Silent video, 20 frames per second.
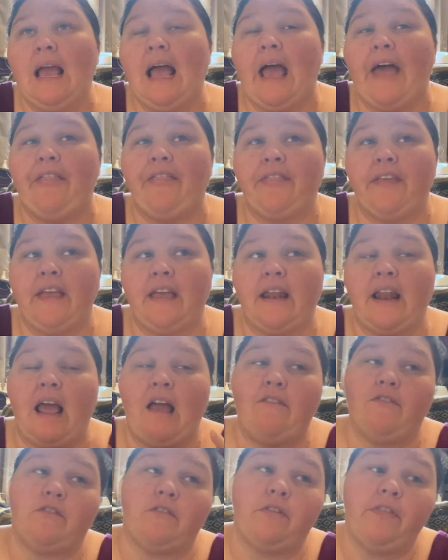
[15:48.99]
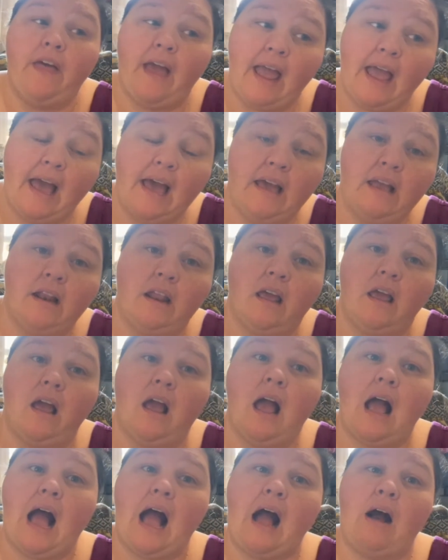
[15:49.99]
And then after that,
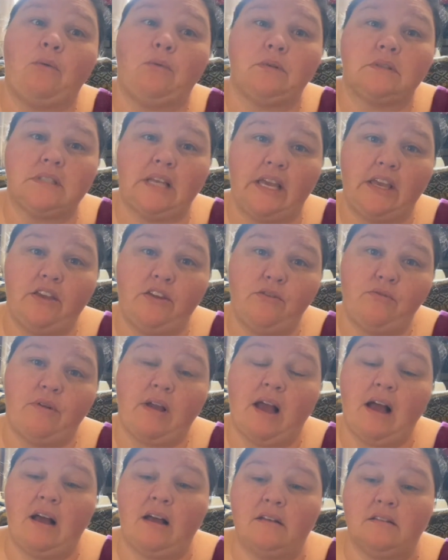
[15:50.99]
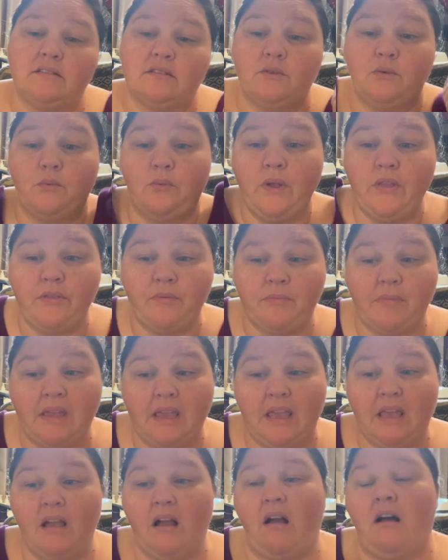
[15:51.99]
I will take you guys with
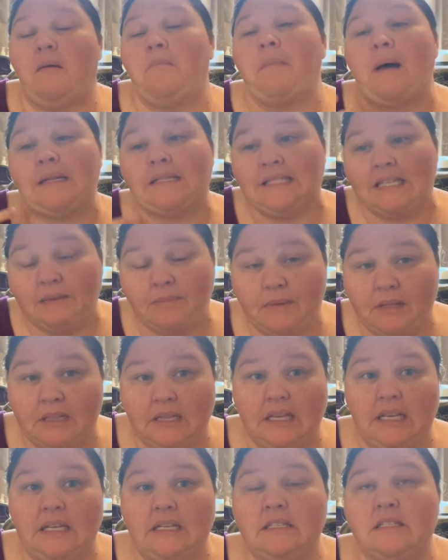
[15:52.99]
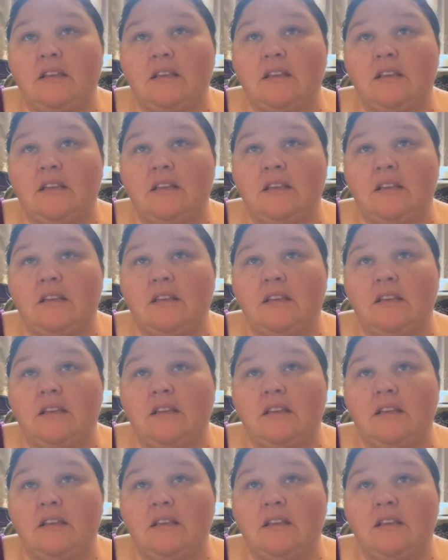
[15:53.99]
me on my deep clean.